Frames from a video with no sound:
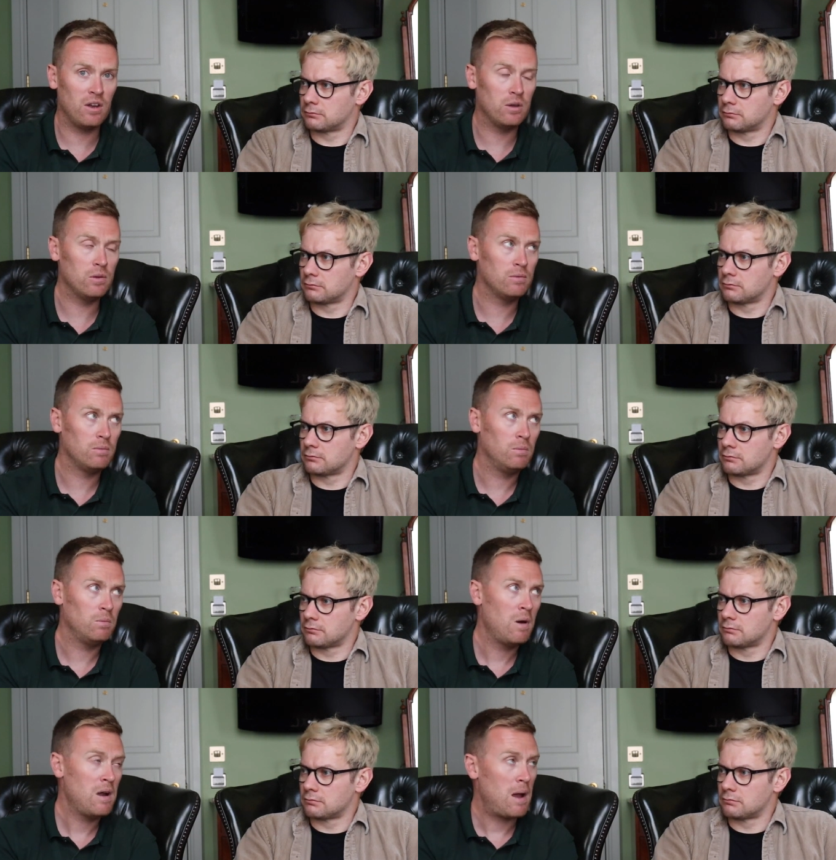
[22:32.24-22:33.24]
Speaker 1: note,
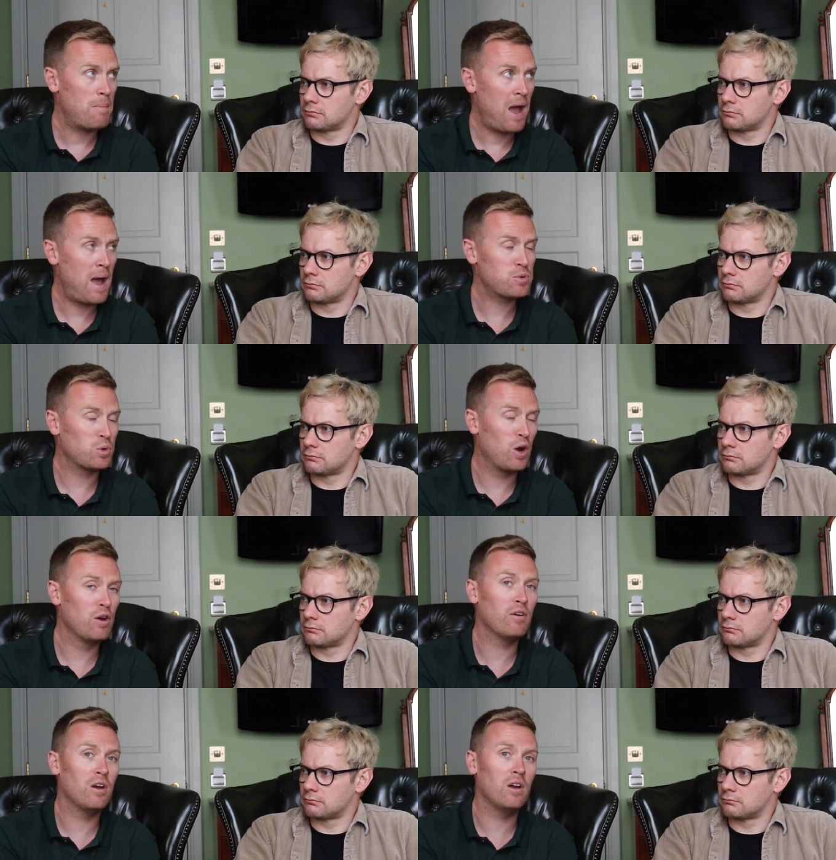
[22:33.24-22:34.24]
and perhaps we're
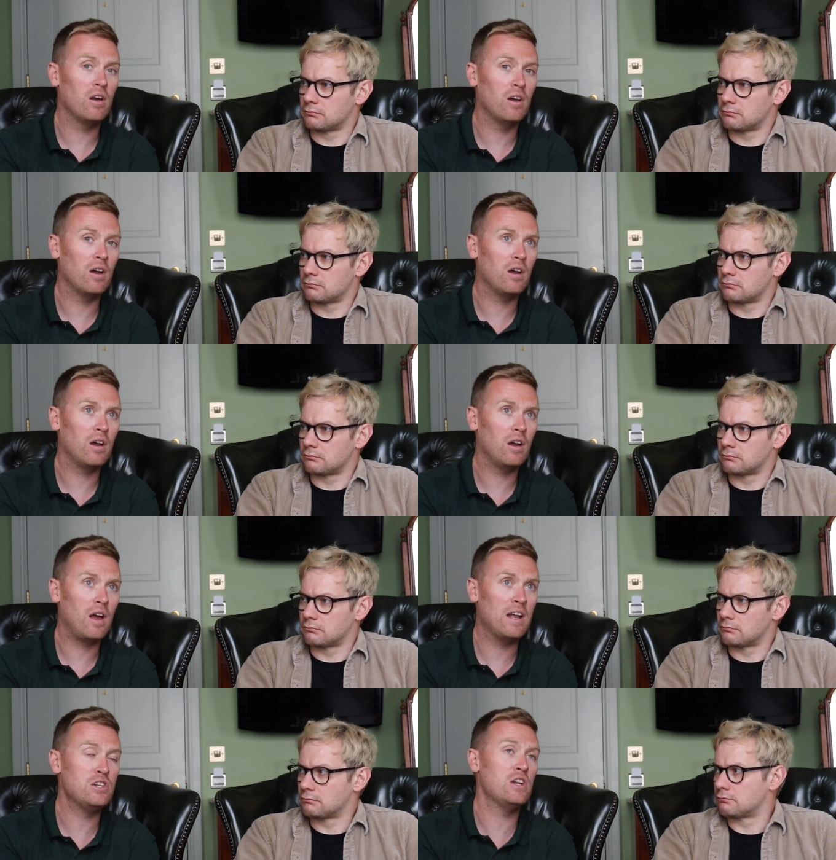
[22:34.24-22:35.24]
over
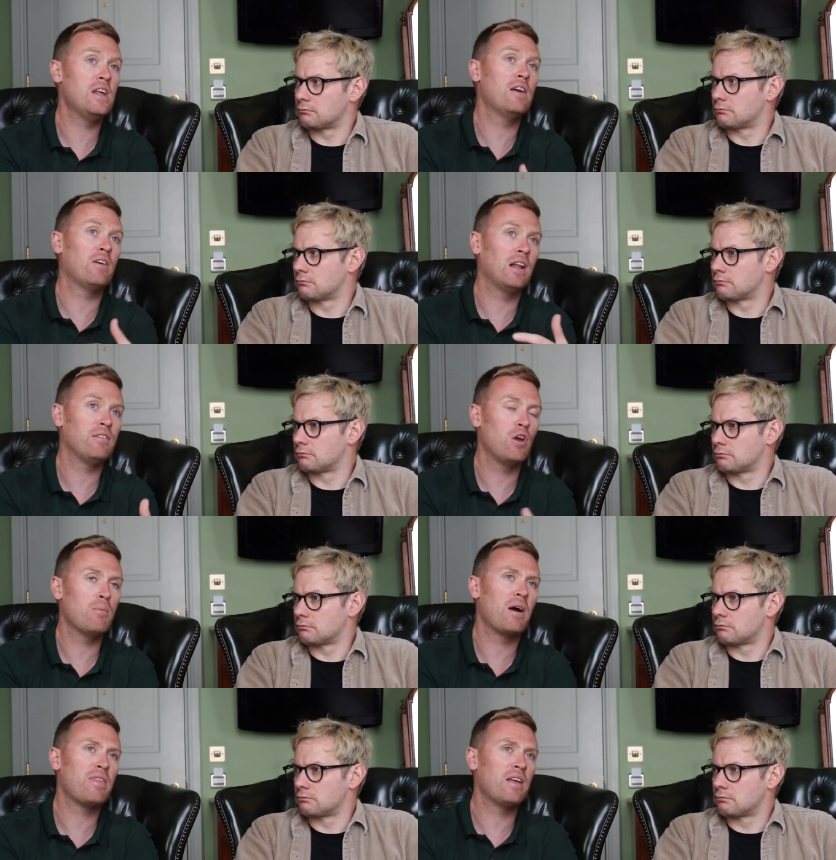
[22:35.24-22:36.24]
engineering a lift
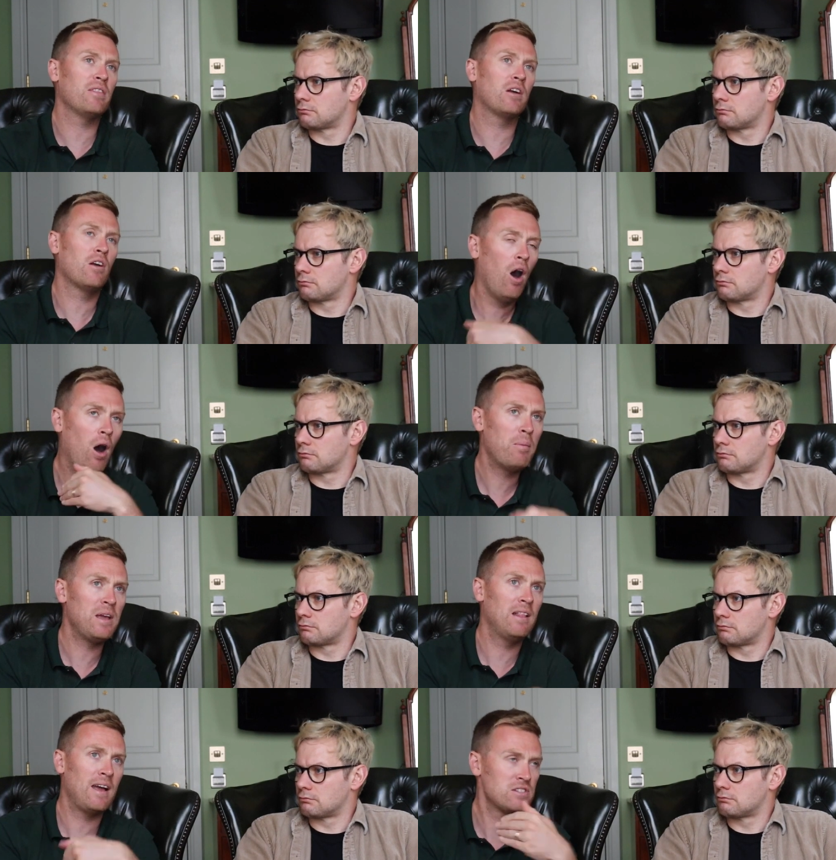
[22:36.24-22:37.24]
note, but I think the
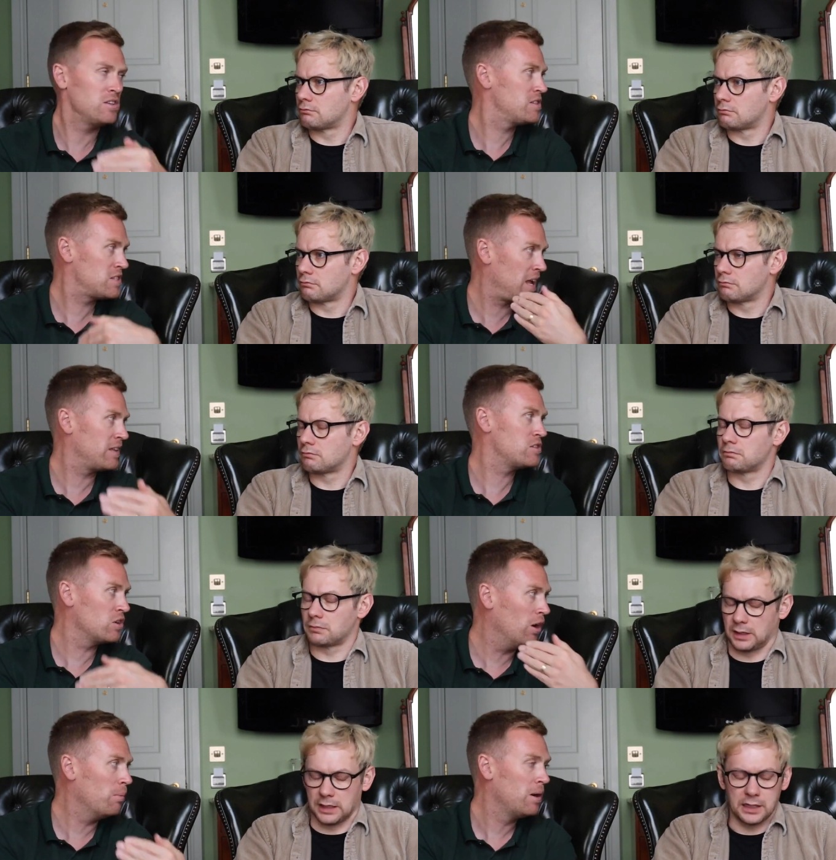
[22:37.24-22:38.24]
copy lesson stands
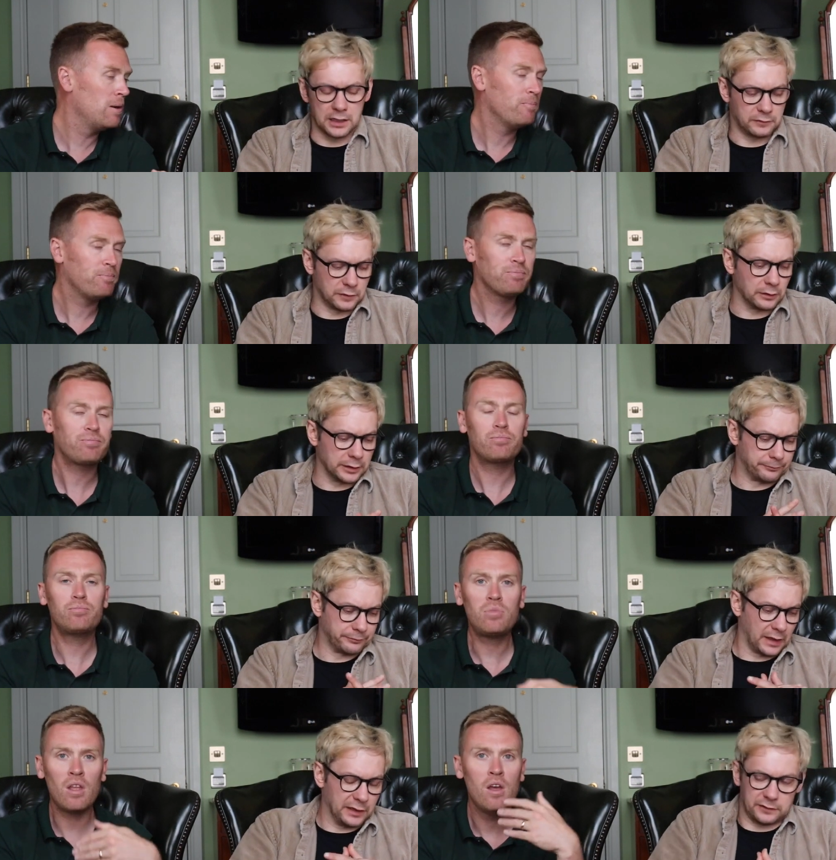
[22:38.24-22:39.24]
on.
Speaker 2: Yeah, yeah totally.
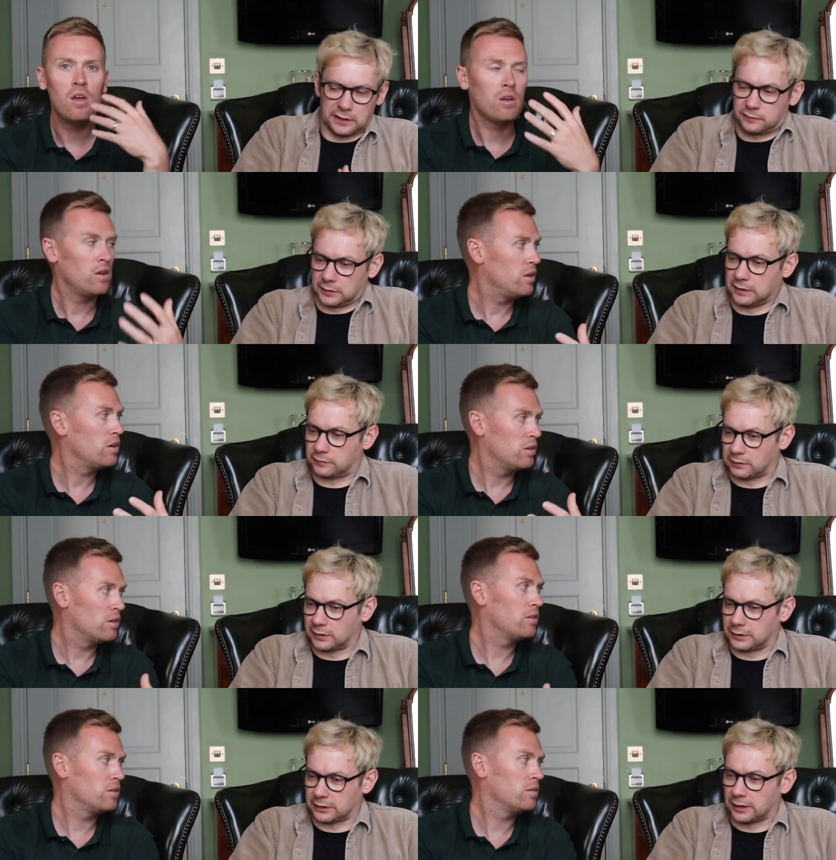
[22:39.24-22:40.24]
It's it's it's
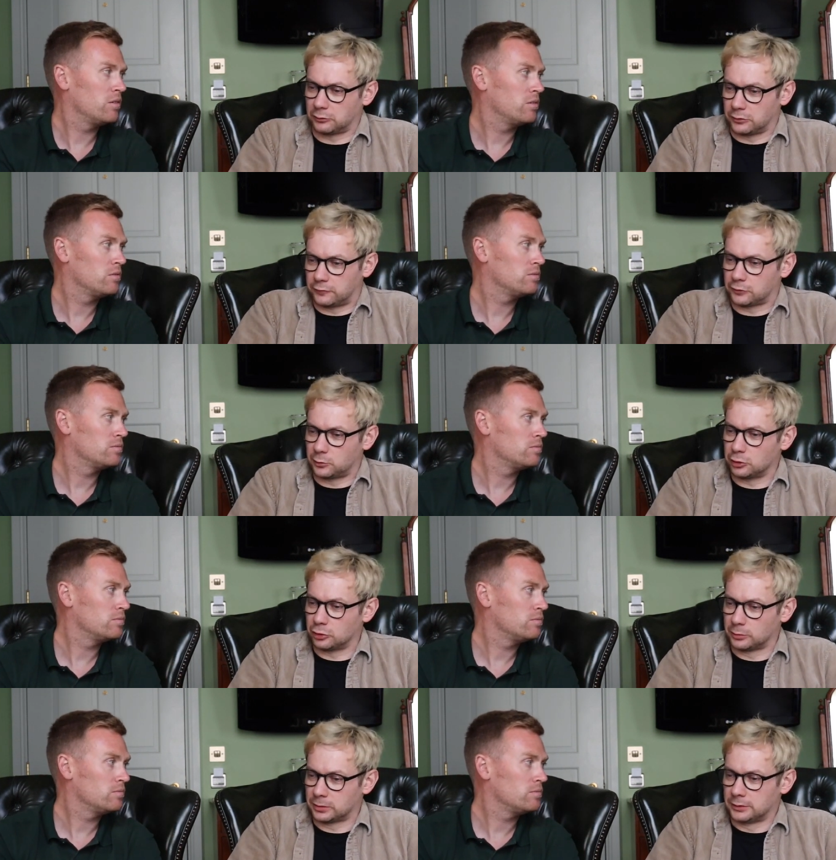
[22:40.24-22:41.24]
like I'm going to sum it
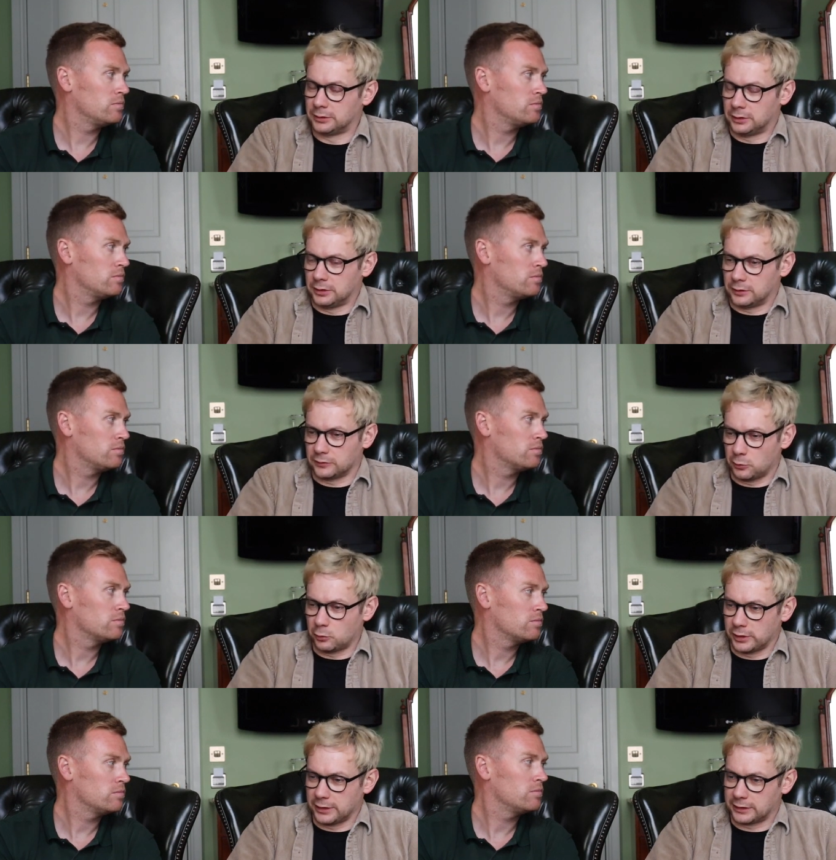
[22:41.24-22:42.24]
up because I'm
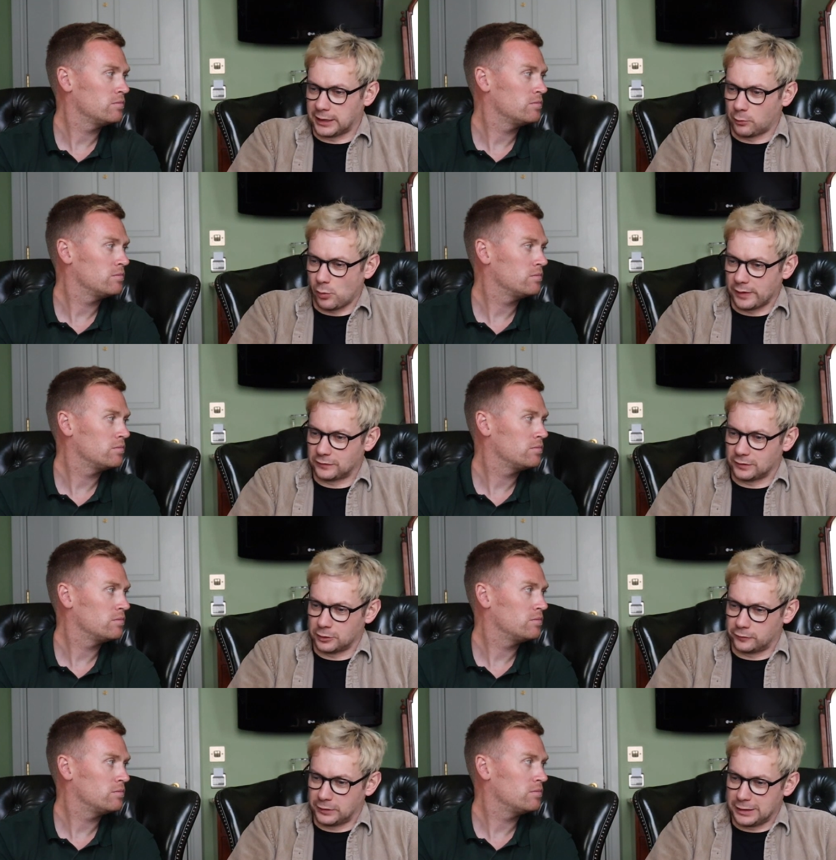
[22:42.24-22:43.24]
aware that the camera might turn
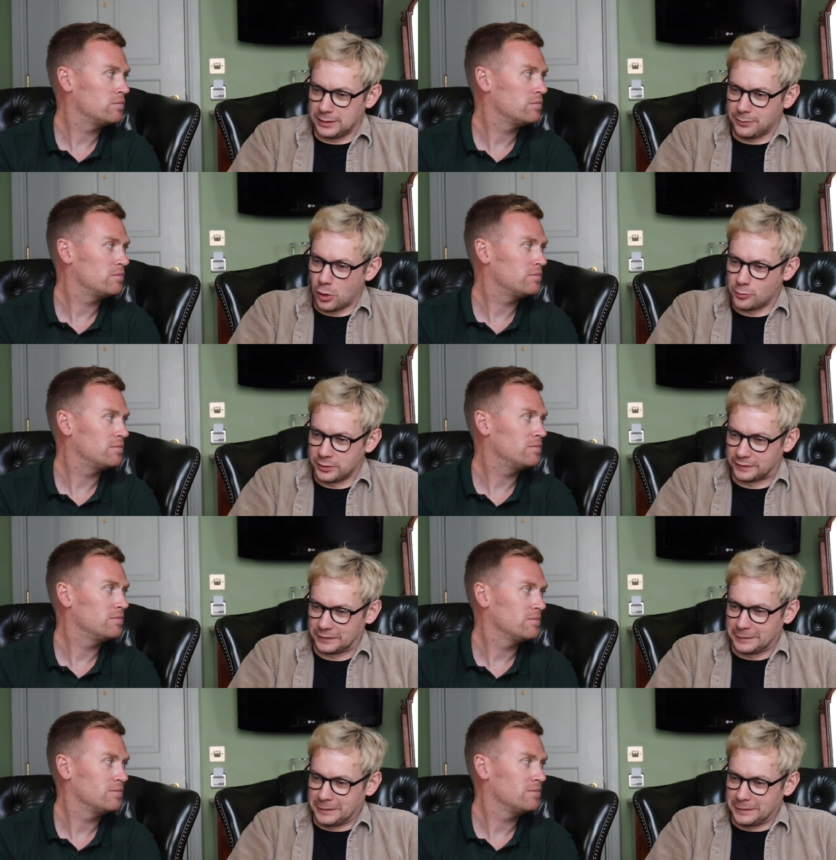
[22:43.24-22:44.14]
off in any moment.